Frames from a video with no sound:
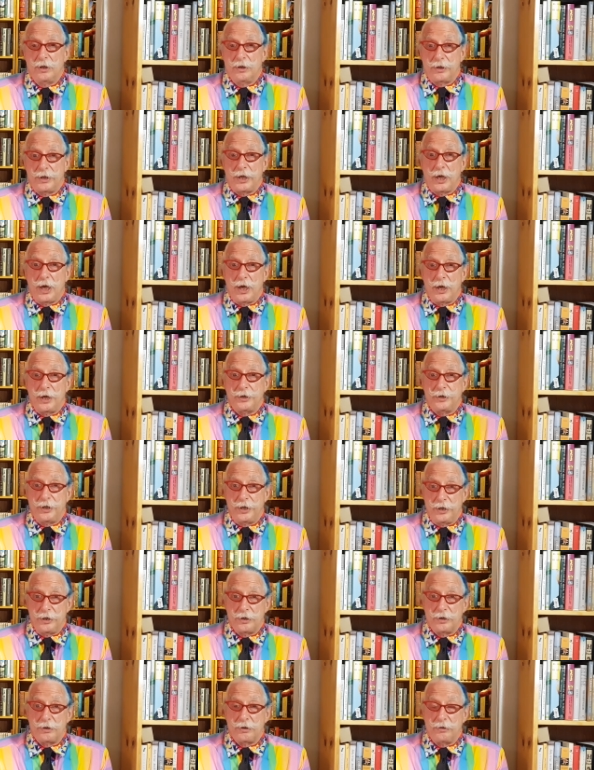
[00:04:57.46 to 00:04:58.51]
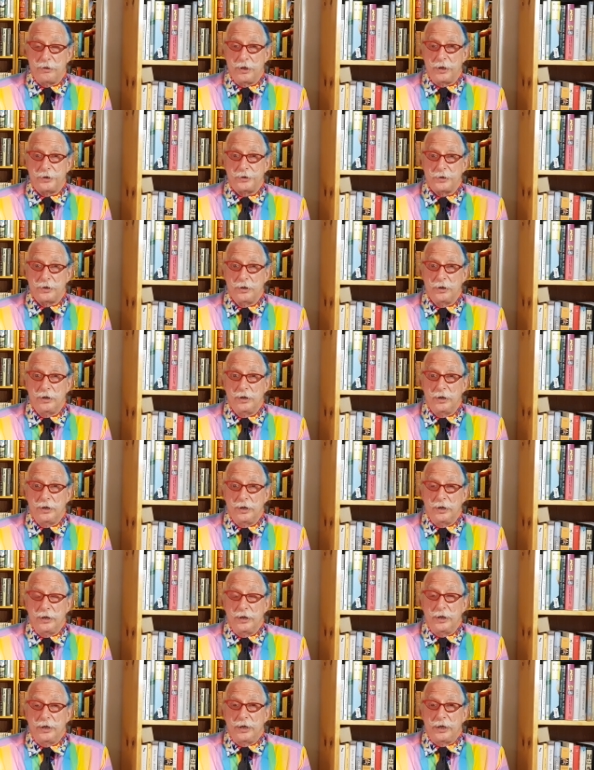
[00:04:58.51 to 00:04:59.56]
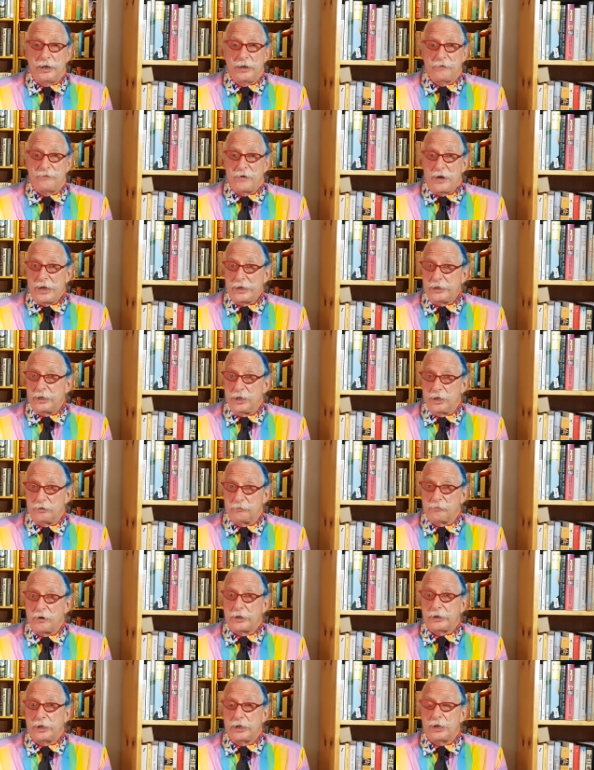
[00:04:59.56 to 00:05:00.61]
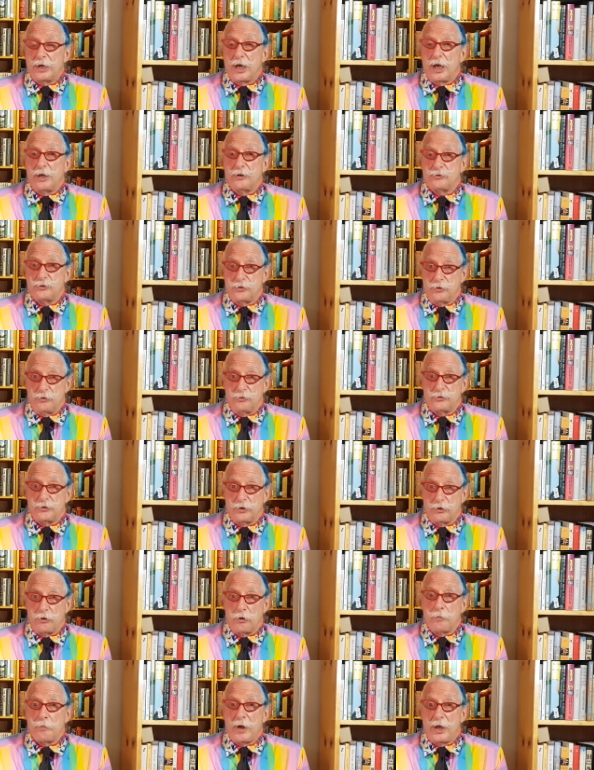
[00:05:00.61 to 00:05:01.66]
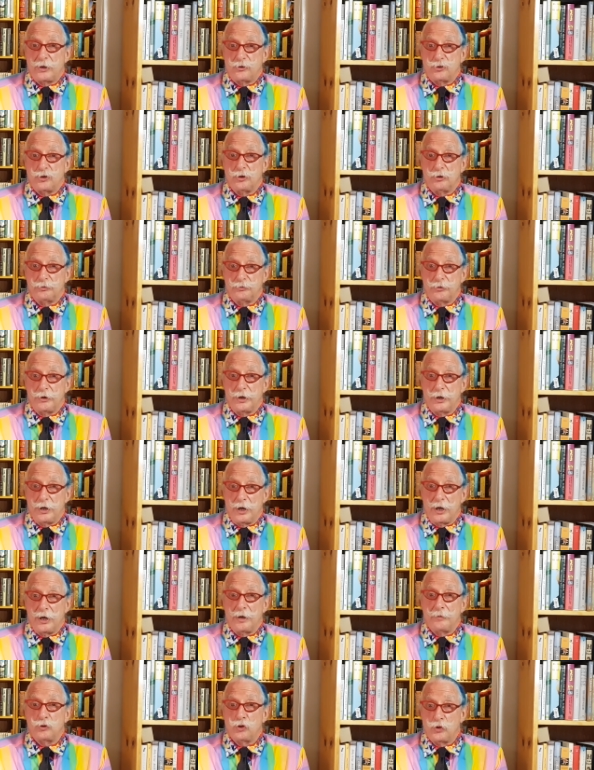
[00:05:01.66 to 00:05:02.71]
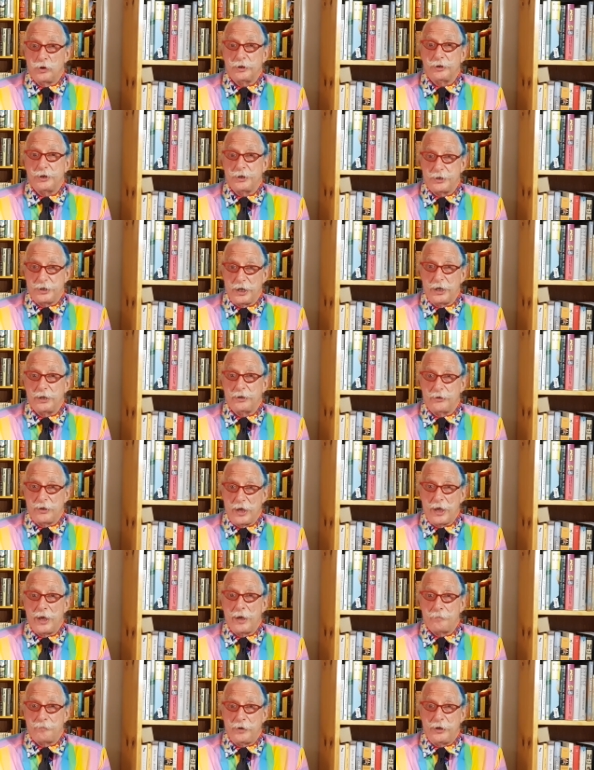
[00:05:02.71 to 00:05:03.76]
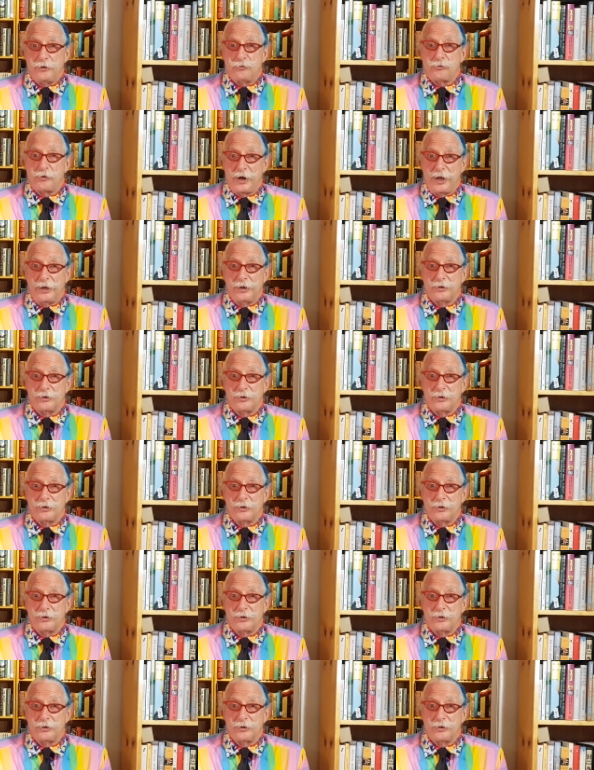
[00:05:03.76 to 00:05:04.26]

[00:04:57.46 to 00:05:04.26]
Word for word: The idea that if I can't recognize Susan or my children, I'm going to take the happy drink.